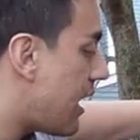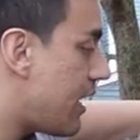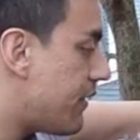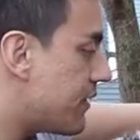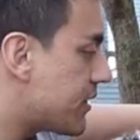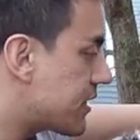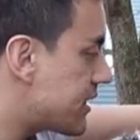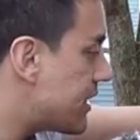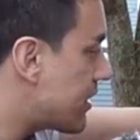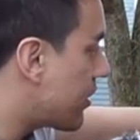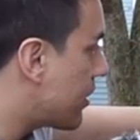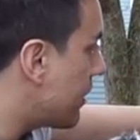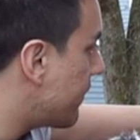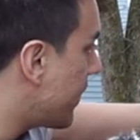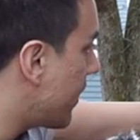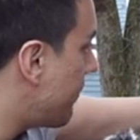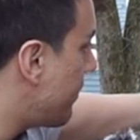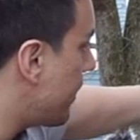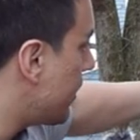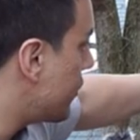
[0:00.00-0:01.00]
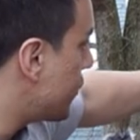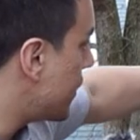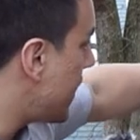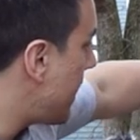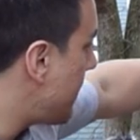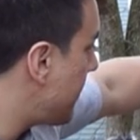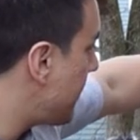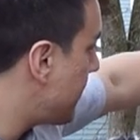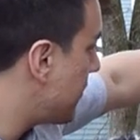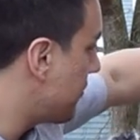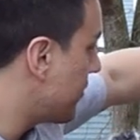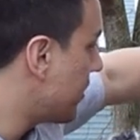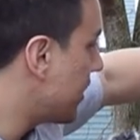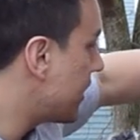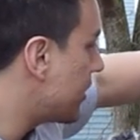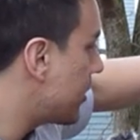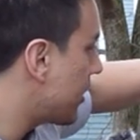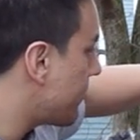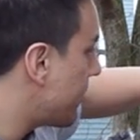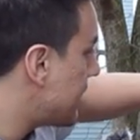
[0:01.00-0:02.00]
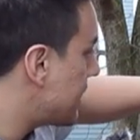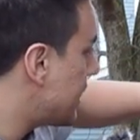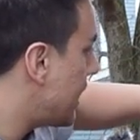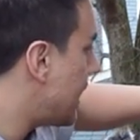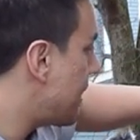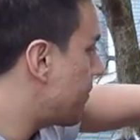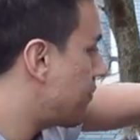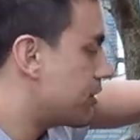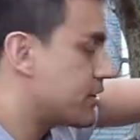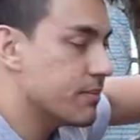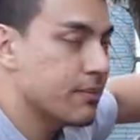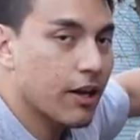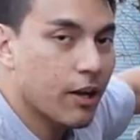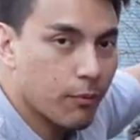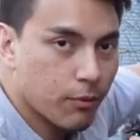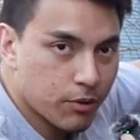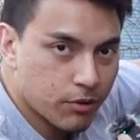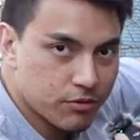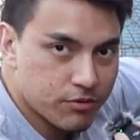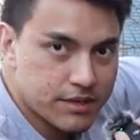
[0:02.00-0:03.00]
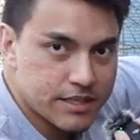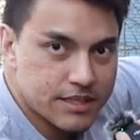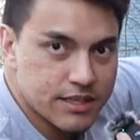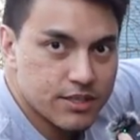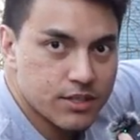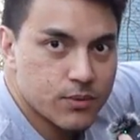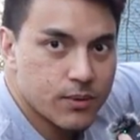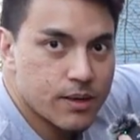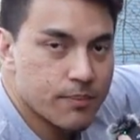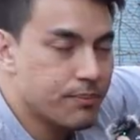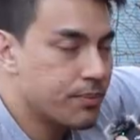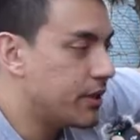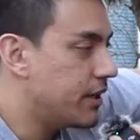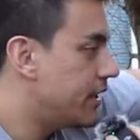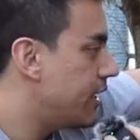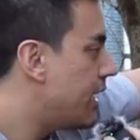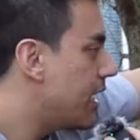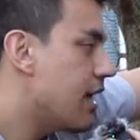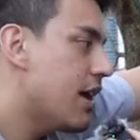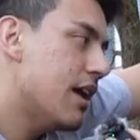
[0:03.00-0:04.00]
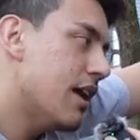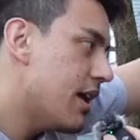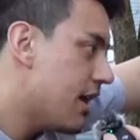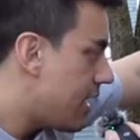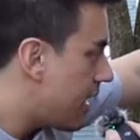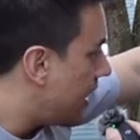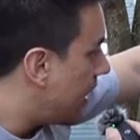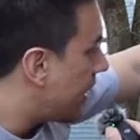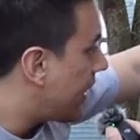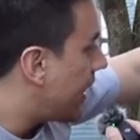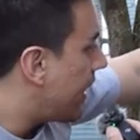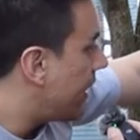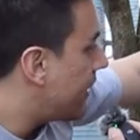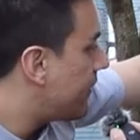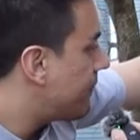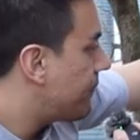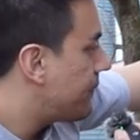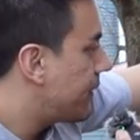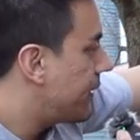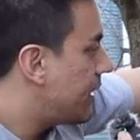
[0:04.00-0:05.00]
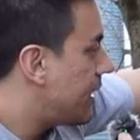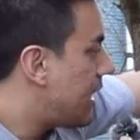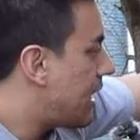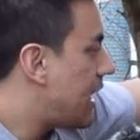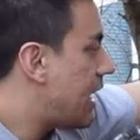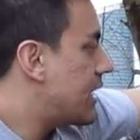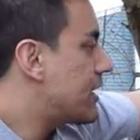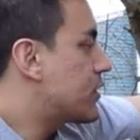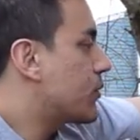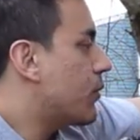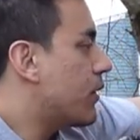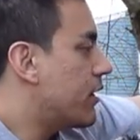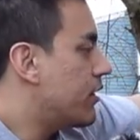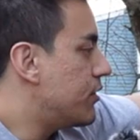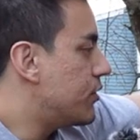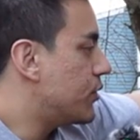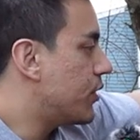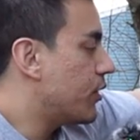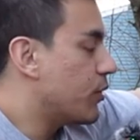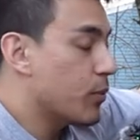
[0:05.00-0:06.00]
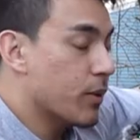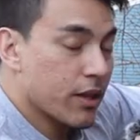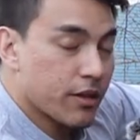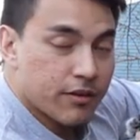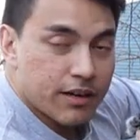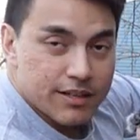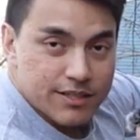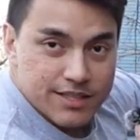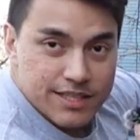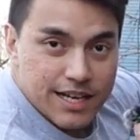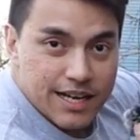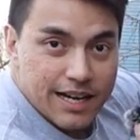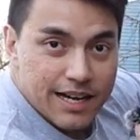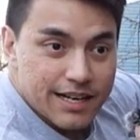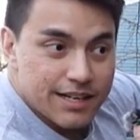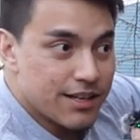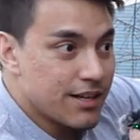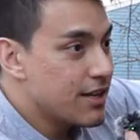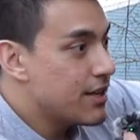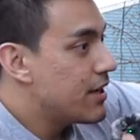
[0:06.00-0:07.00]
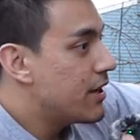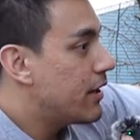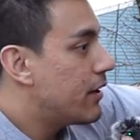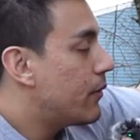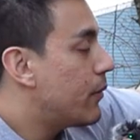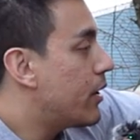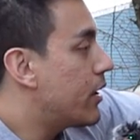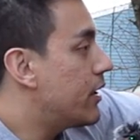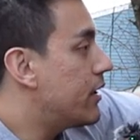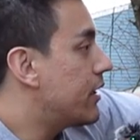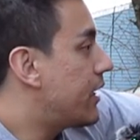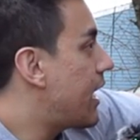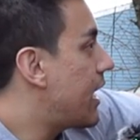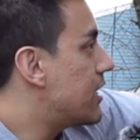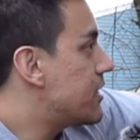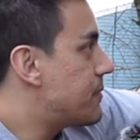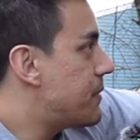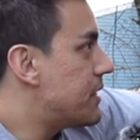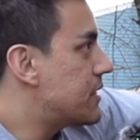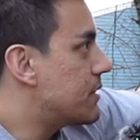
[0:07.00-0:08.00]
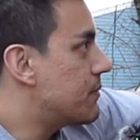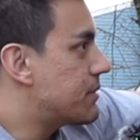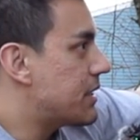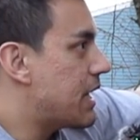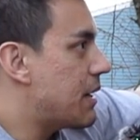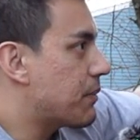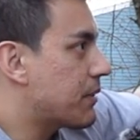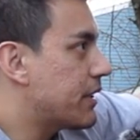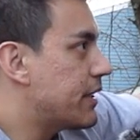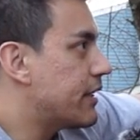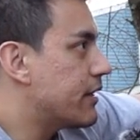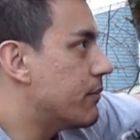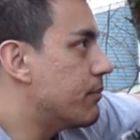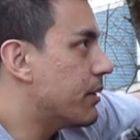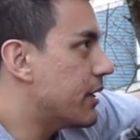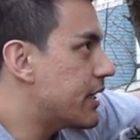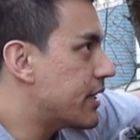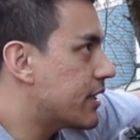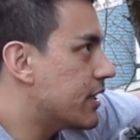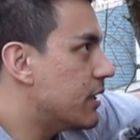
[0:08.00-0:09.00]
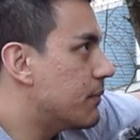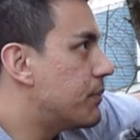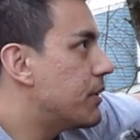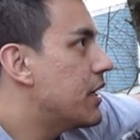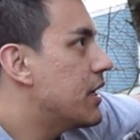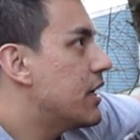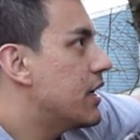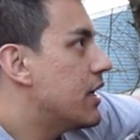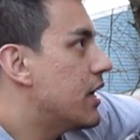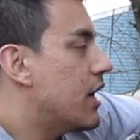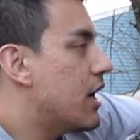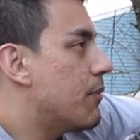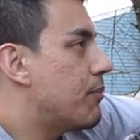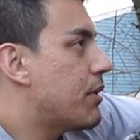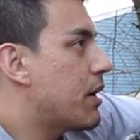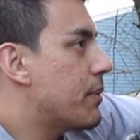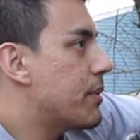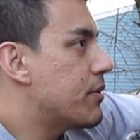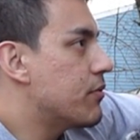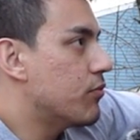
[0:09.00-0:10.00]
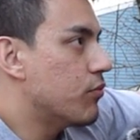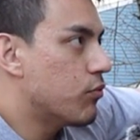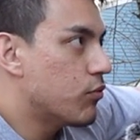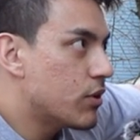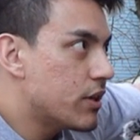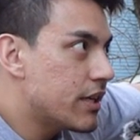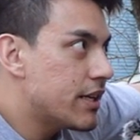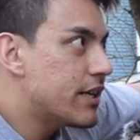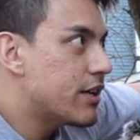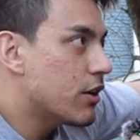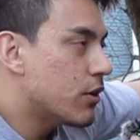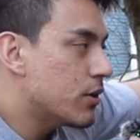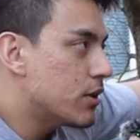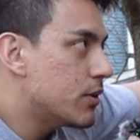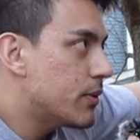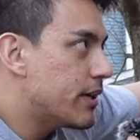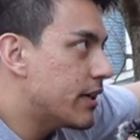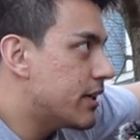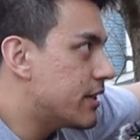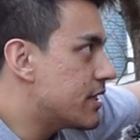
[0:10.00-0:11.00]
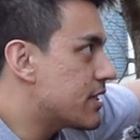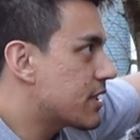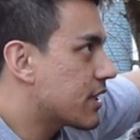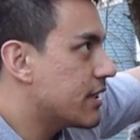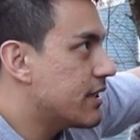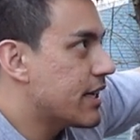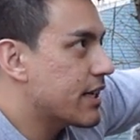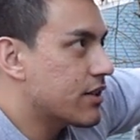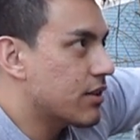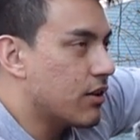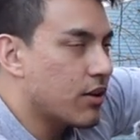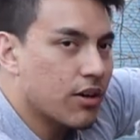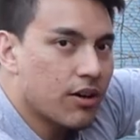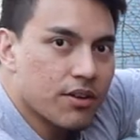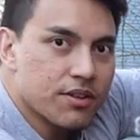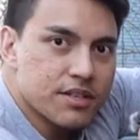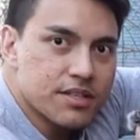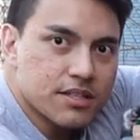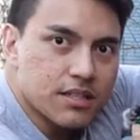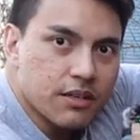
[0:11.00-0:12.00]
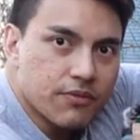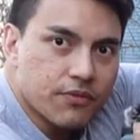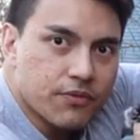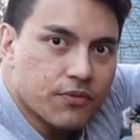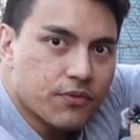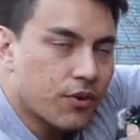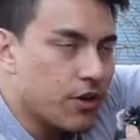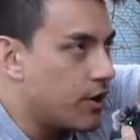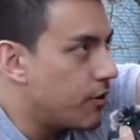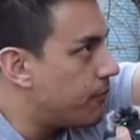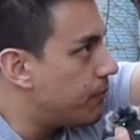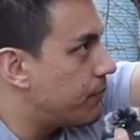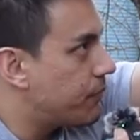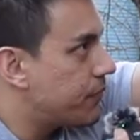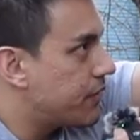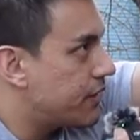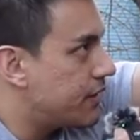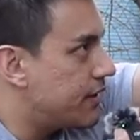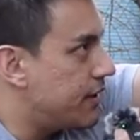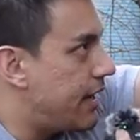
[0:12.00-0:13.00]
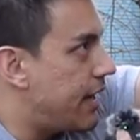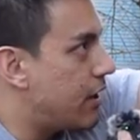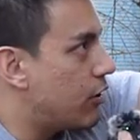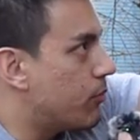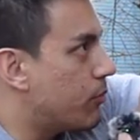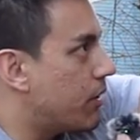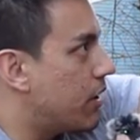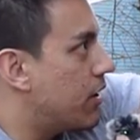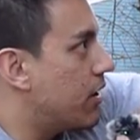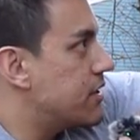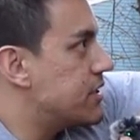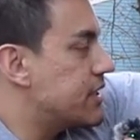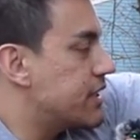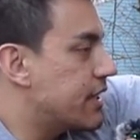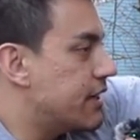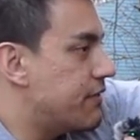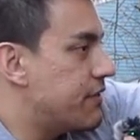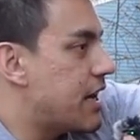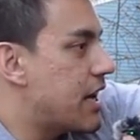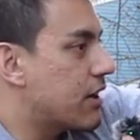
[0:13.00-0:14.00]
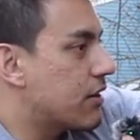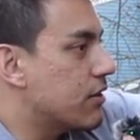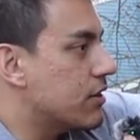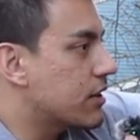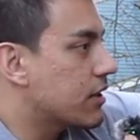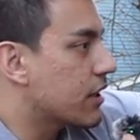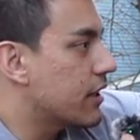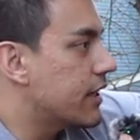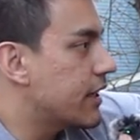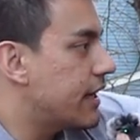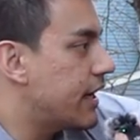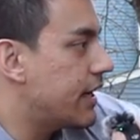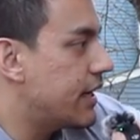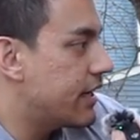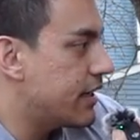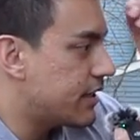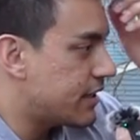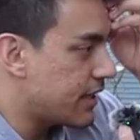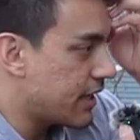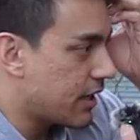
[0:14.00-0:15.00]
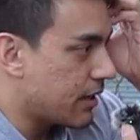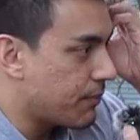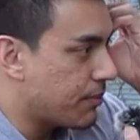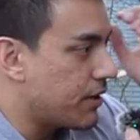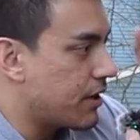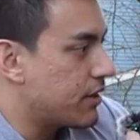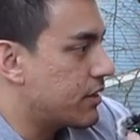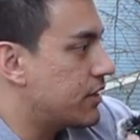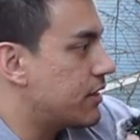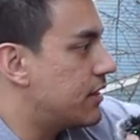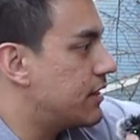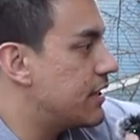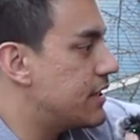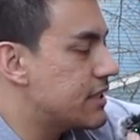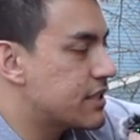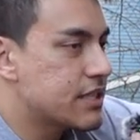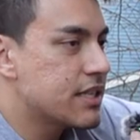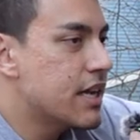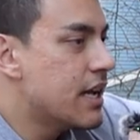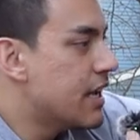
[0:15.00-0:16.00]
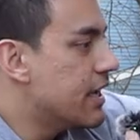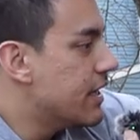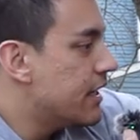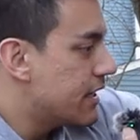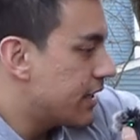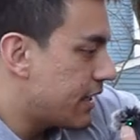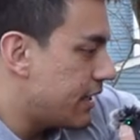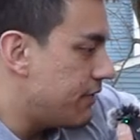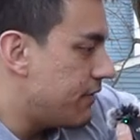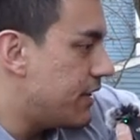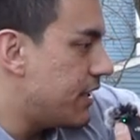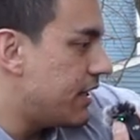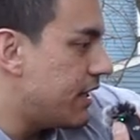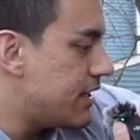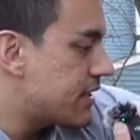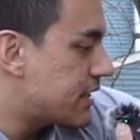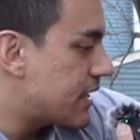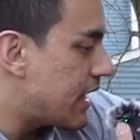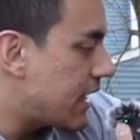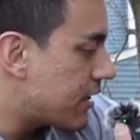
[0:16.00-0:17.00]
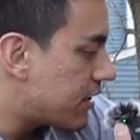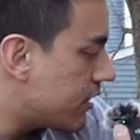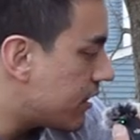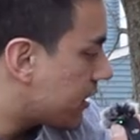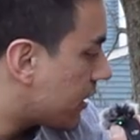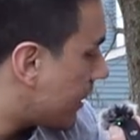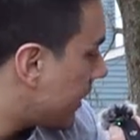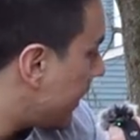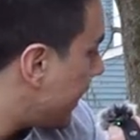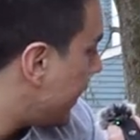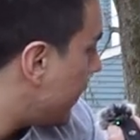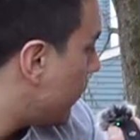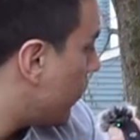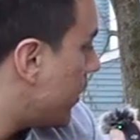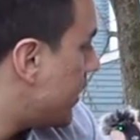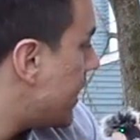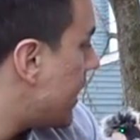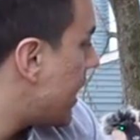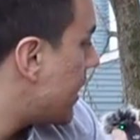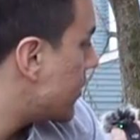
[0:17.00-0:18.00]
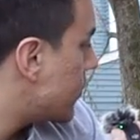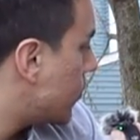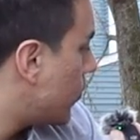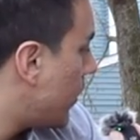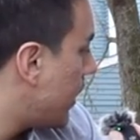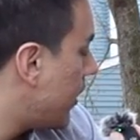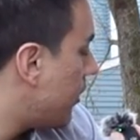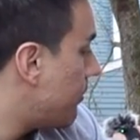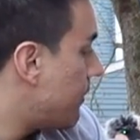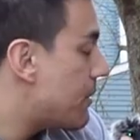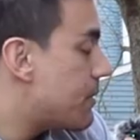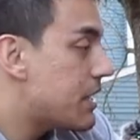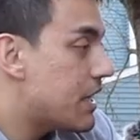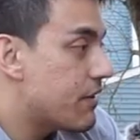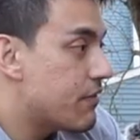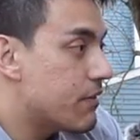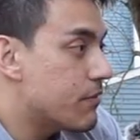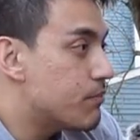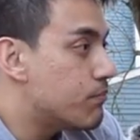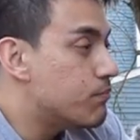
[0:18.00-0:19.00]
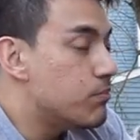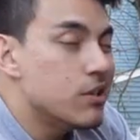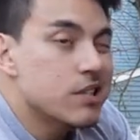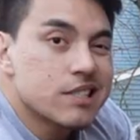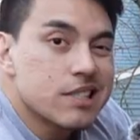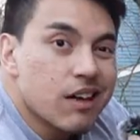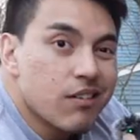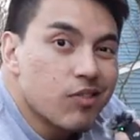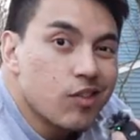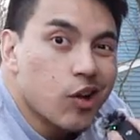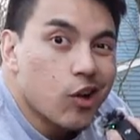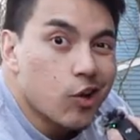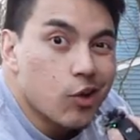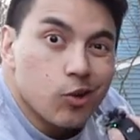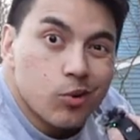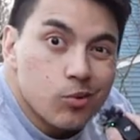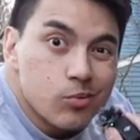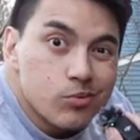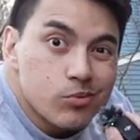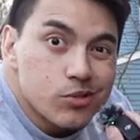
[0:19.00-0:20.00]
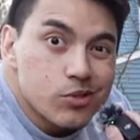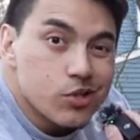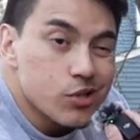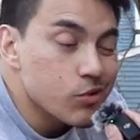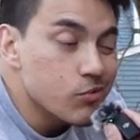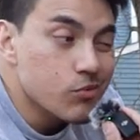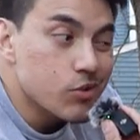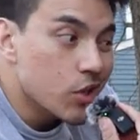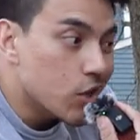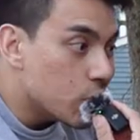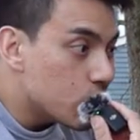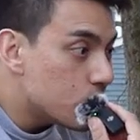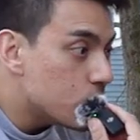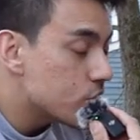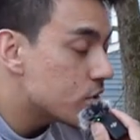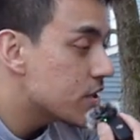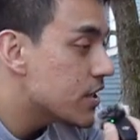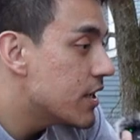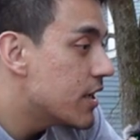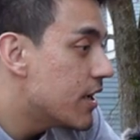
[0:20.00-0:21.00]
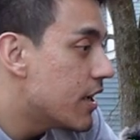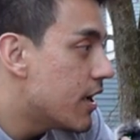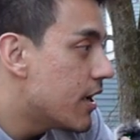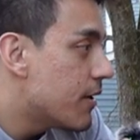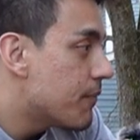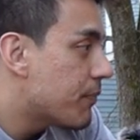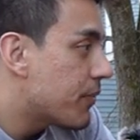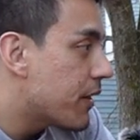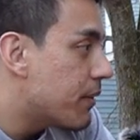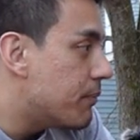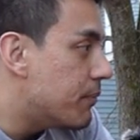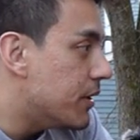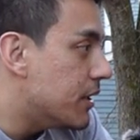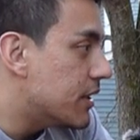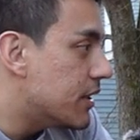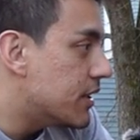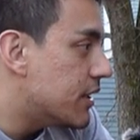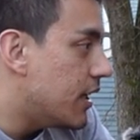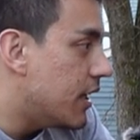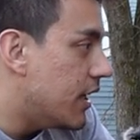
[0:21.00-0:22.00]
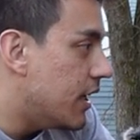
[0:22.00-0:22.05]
Obviously, it could have done a better job if I really took my time, put some elbow grease into it, but again, I just want to enjoy the weather outside. I wanted to kind of spend some time cleaning the bike up. I'll probably really go into it and disconnect all the stuff from the handlebars and give that a good clean and take apart this, give the inside a good clean and whatnot as well. Maybe even bust out the hose, who knows? But